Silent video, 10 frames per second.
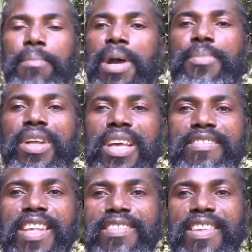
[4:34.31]
My brothers and
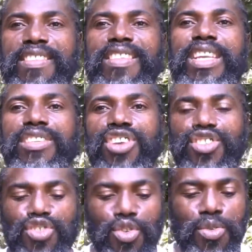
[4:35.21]
sisters is
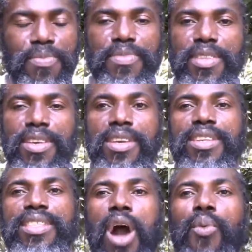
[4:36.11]
teaching you
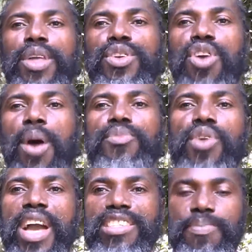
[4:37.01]
that when you come to
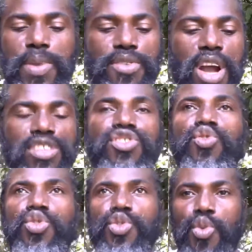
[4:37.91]
experience
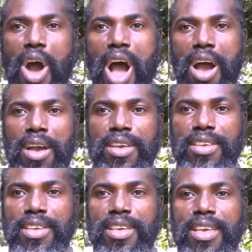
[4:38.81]
who you are
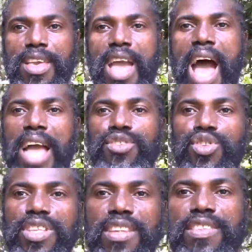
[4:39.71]
and you
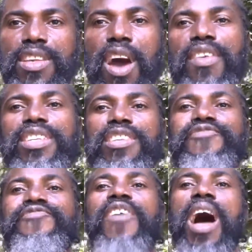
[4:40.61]
discover this
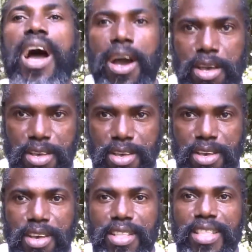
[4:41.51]
fire
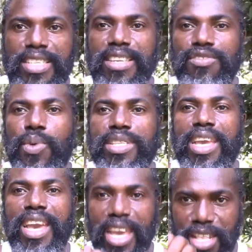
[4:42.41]
that is
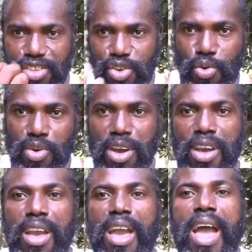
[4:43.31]
within you
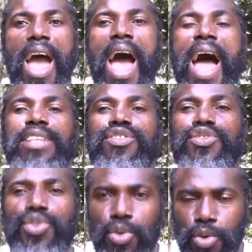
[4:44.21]
and
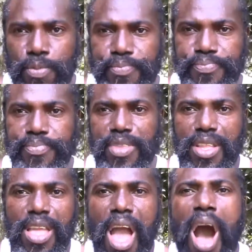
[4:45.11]
you
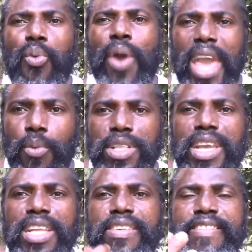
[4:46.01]
awake
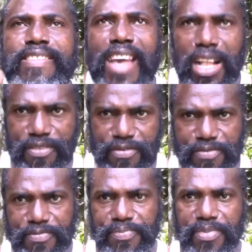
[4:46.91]
within yourself
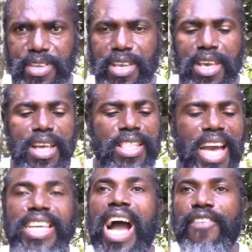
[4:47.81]

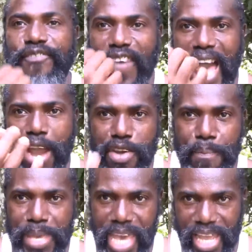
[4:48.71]
like a fiery
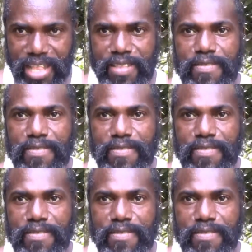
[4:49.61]
being.